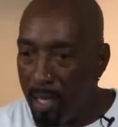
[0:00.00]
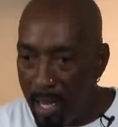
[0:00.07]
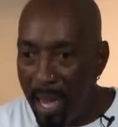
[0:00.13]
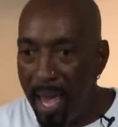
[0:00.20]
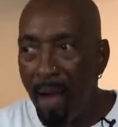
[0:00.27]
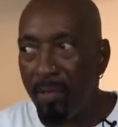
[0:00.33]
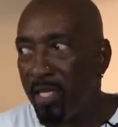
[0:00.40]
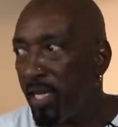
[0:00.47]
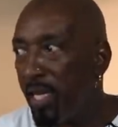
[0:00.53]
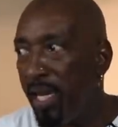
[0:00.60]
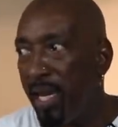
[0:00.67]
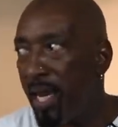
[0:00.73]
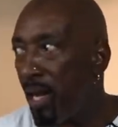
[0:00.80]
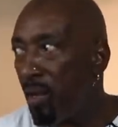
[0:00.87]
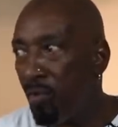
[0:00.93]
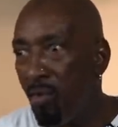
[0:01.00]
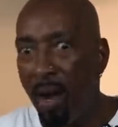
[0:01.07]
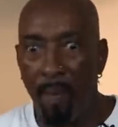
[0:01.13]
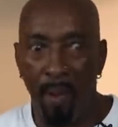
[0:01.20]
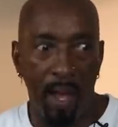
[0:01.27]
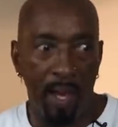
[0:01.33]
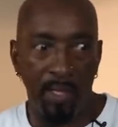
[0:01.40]
Yeah, I was a kid. I grew
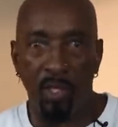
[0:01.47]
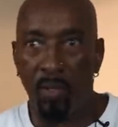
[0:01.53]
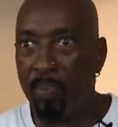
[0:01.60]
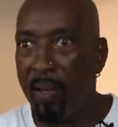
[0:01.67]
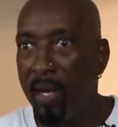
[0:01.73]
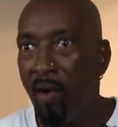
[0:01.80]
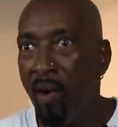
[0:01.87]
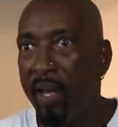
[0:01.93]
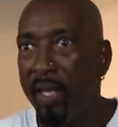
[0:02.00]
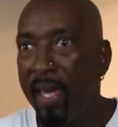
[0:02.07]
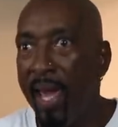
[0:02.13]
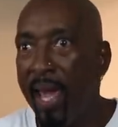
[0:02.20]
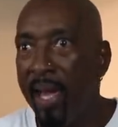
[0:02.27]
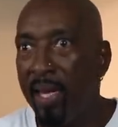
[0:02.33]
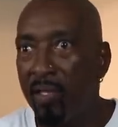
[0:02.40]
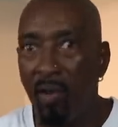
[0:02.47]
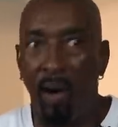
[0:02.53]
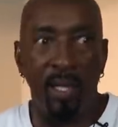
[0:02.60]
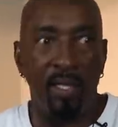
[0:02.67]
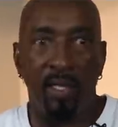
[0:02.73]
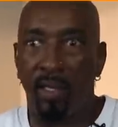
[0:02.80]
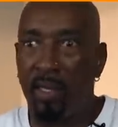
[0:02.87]
up. I used to play in the arcade. So I
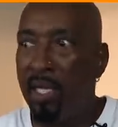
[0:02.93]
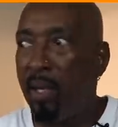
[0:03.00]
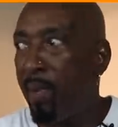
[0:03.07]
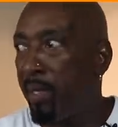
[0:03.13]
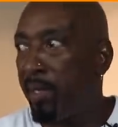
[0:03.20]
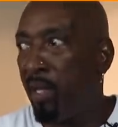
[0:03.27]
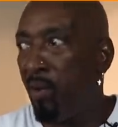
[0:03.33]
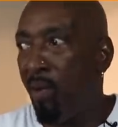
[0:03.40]
used to see him out there